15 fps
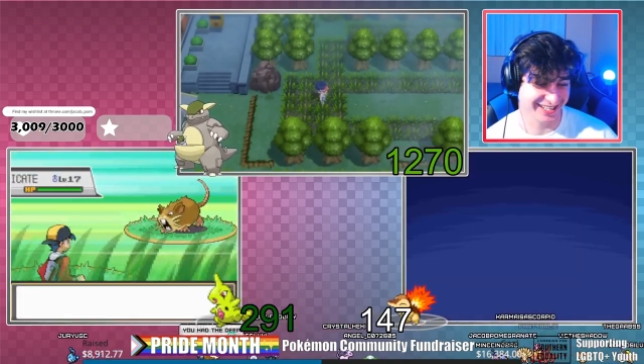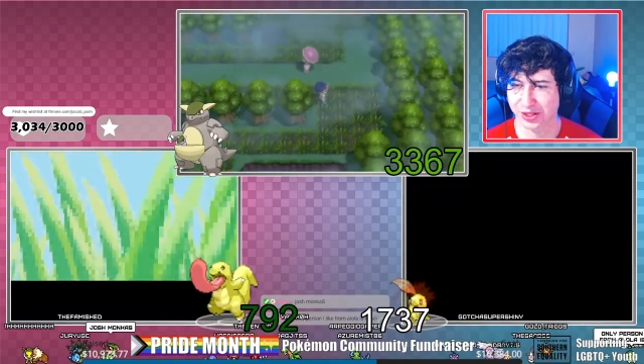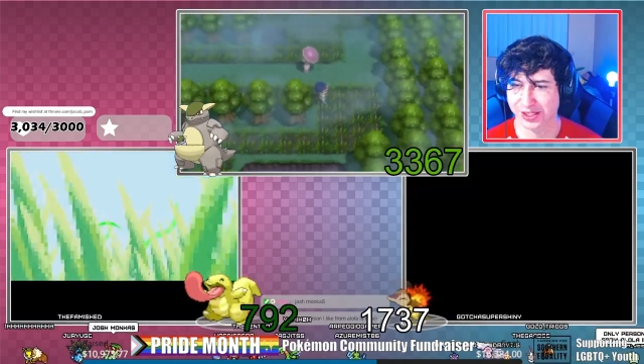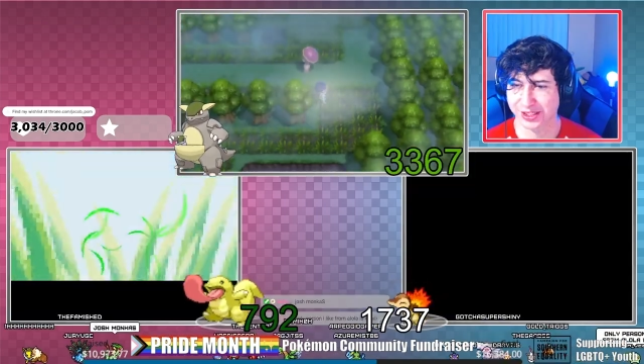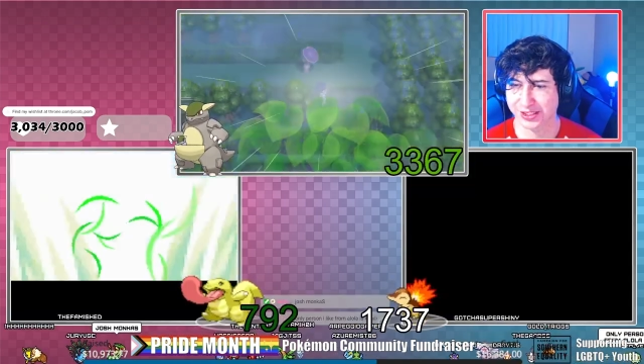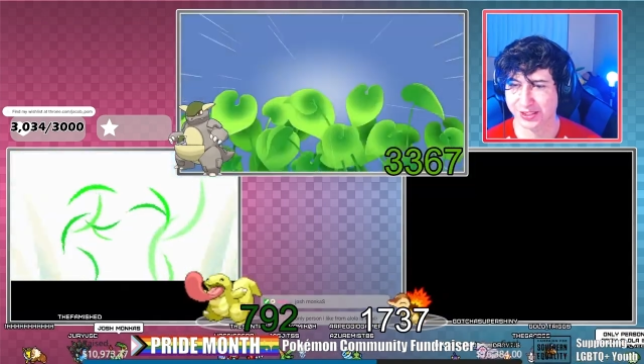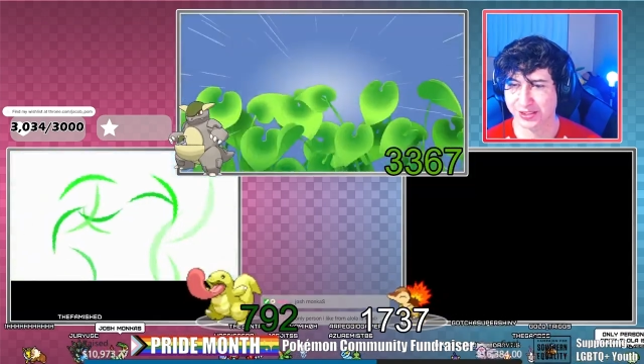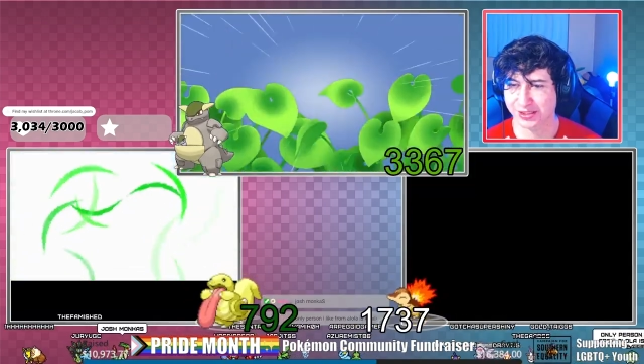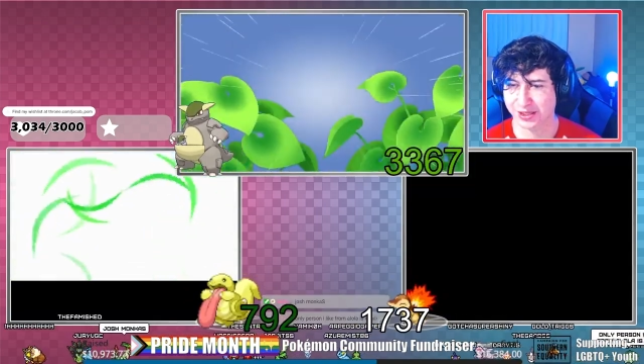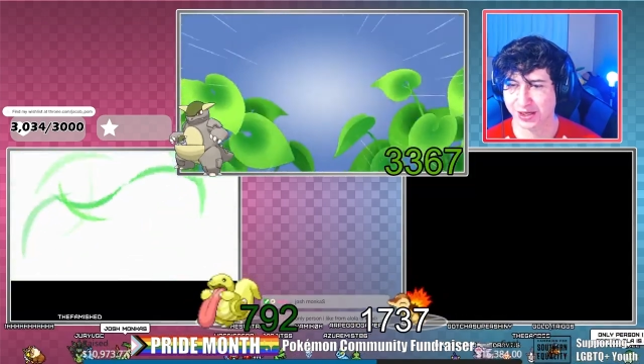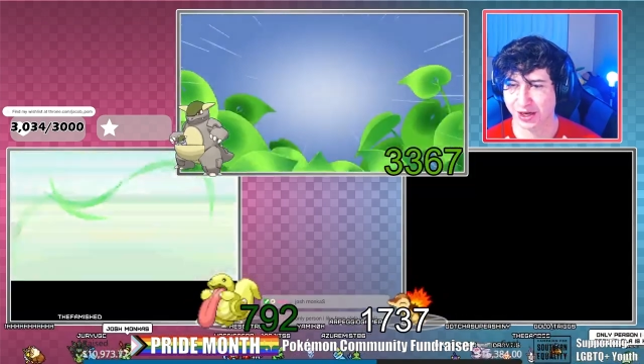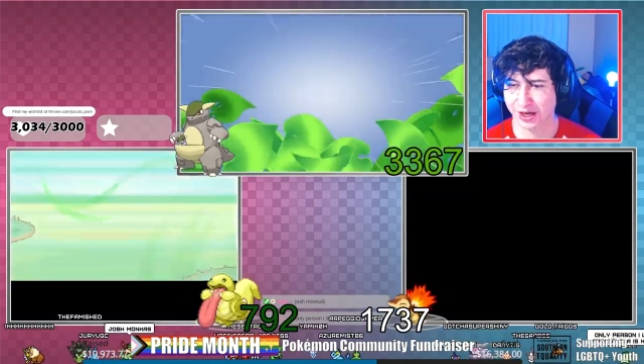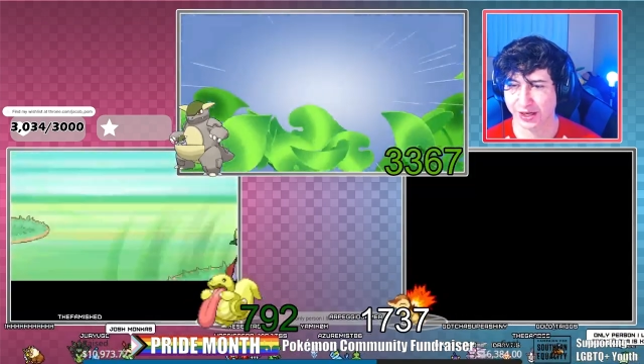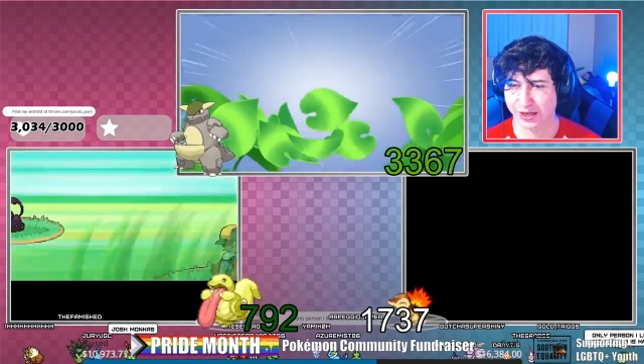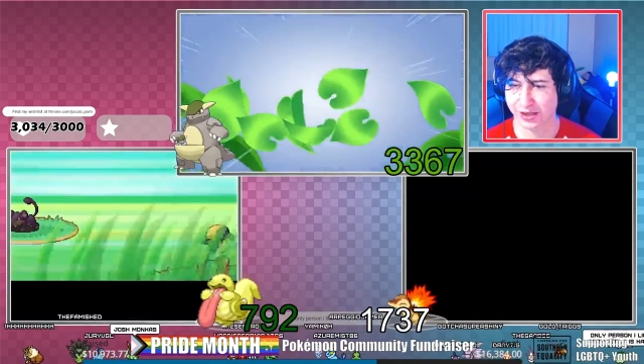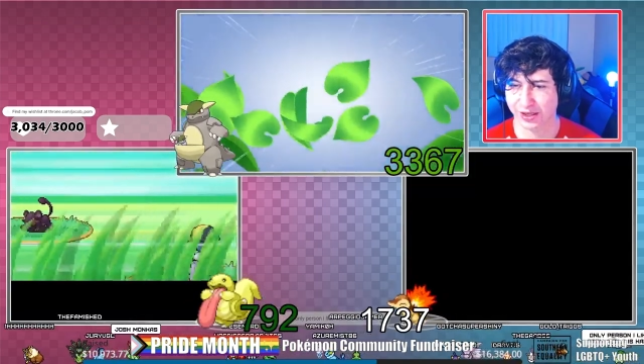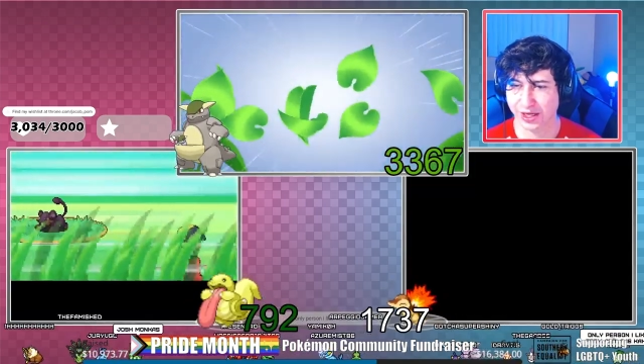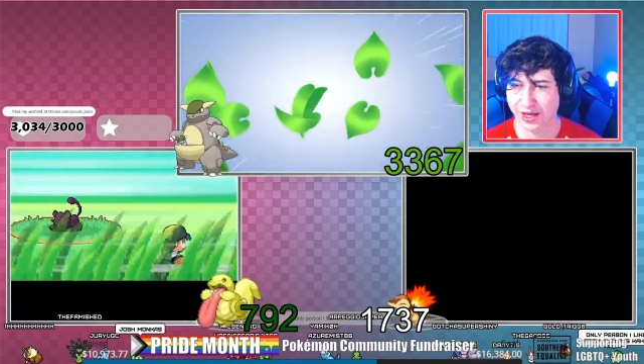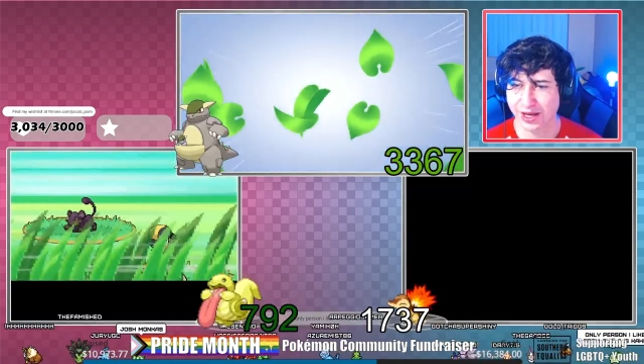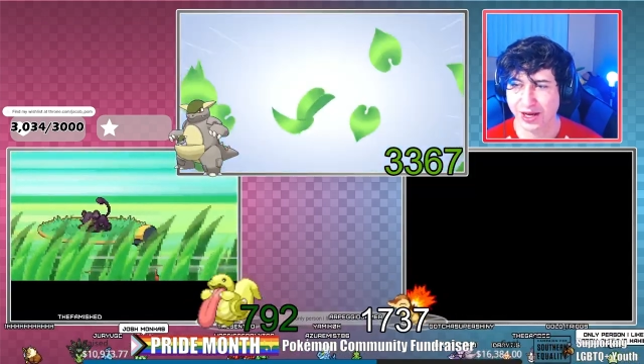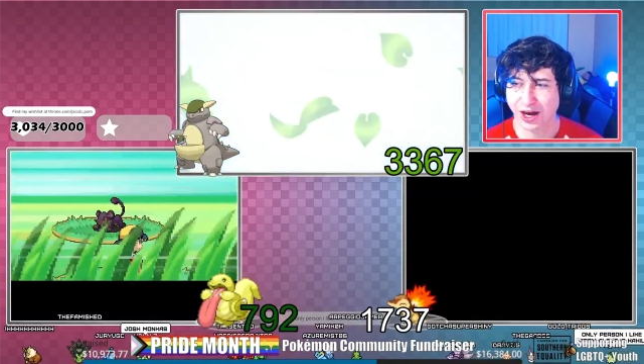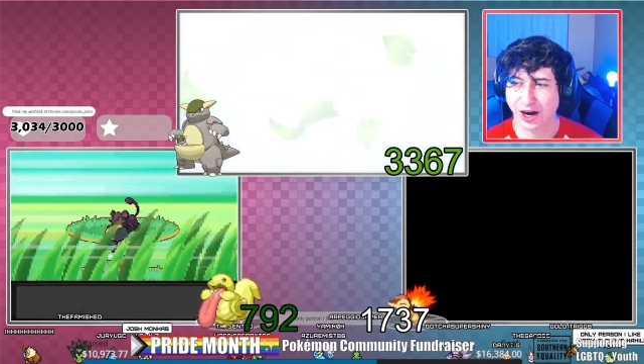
is Kahili.